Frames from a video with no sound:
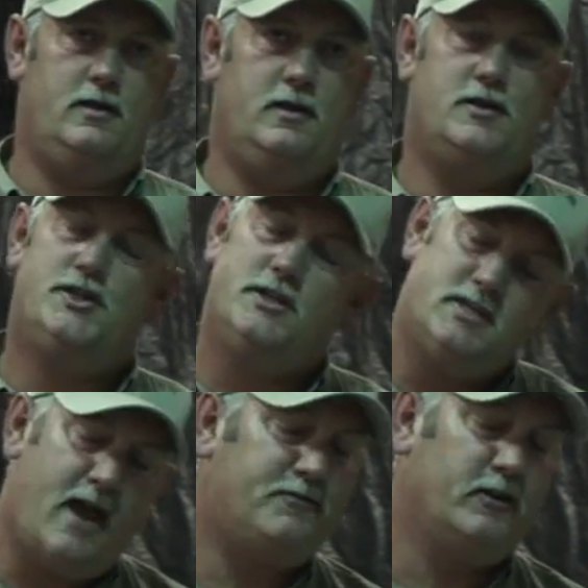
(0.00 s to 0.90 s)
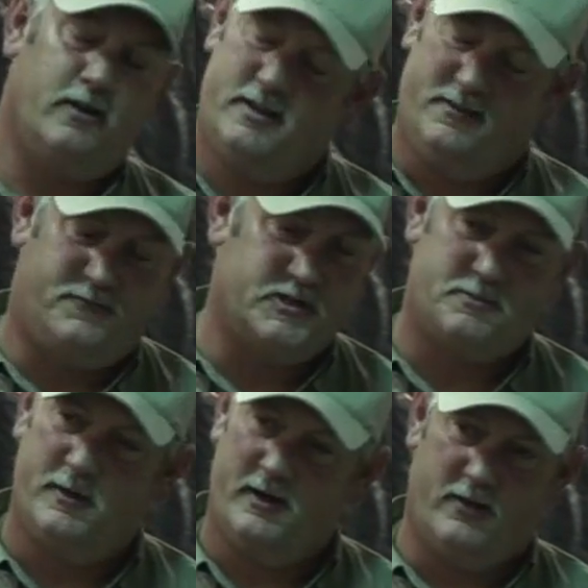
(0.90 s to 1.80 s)
just have to look at the
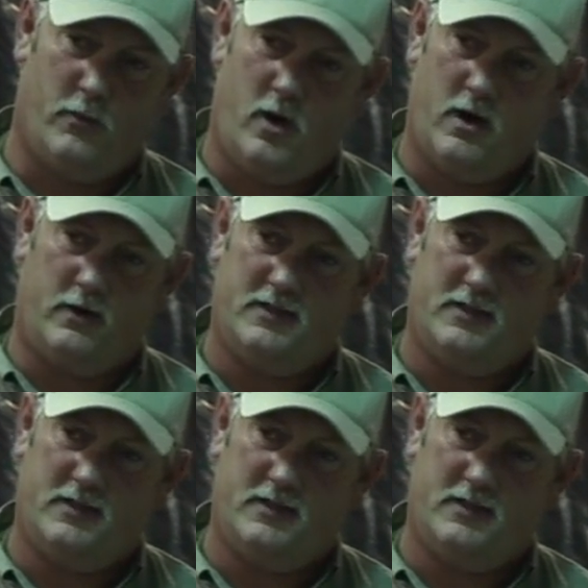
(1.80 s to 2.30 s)
visibility of the water.